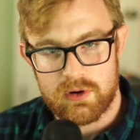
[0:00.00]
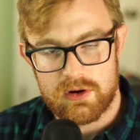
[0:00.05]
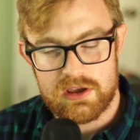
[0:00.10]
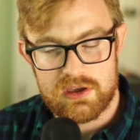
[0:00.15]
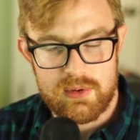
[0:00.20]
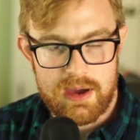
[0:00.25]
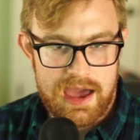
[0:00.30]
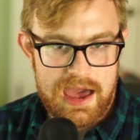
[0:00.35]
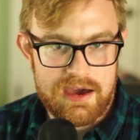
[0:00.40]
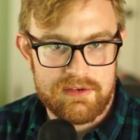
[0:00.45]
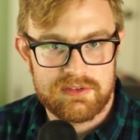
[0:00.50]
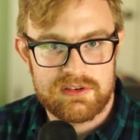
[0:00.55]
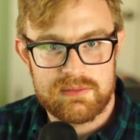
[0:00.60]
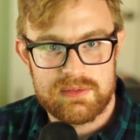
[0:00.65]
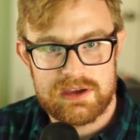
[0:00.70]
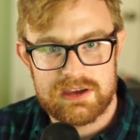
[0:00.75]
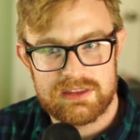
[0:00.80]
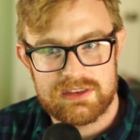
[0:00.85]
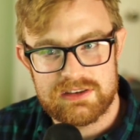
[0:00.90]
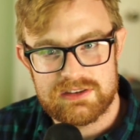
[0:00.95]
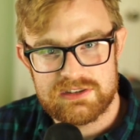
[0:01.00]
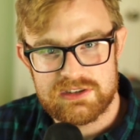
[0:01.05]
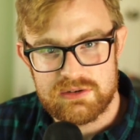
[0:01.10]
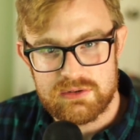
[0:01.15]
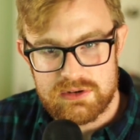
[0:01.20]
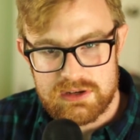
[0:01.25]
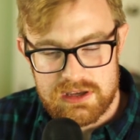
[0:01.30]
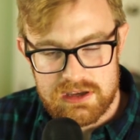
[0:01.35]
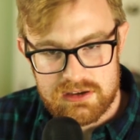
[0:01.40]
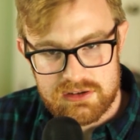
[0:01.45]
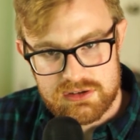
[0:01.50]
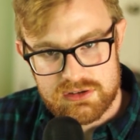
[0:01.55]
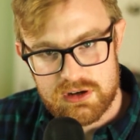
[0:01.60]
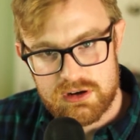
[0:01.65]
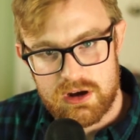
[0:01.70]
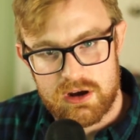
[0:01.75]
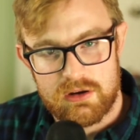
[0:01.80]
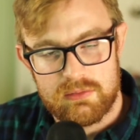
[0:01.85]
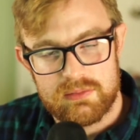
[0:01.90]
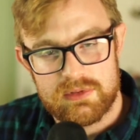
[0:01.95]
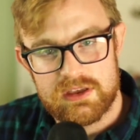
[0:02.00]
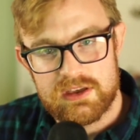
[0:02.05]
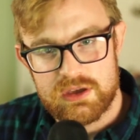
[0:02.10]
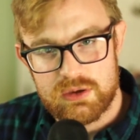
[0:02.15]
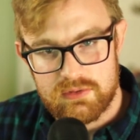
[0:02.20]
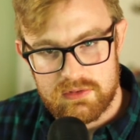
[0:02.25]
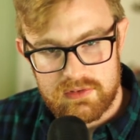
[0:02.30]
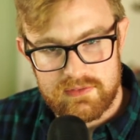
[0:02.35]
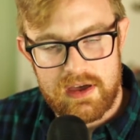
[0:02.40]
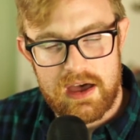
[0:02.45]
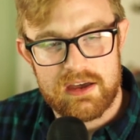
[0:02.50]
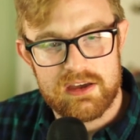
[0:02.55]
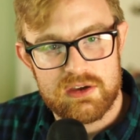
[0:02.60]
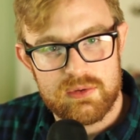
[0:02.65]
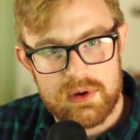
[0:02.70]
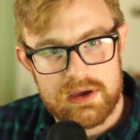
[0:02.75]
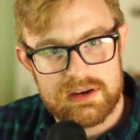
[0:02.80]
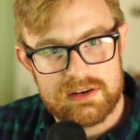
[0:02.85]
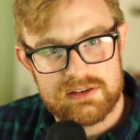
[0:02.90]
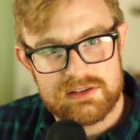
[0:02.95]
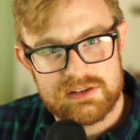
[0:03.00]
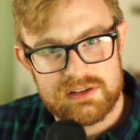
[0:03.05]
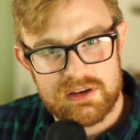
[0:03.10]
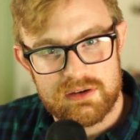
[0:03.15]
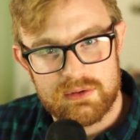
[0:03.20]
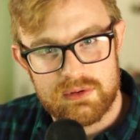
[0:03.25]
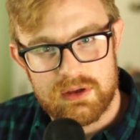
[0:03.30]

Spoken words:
You have to be at this unique term that you've evaluated to.